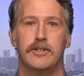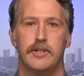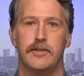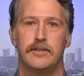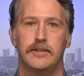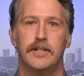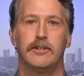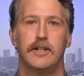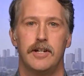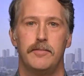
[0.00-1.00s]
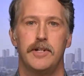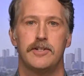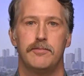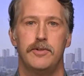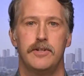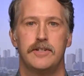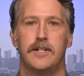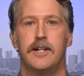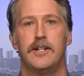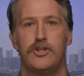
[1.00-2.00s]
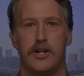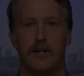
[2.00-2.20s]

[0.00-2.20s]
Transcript: So it's literally going to be as smooth as sitting in a chair.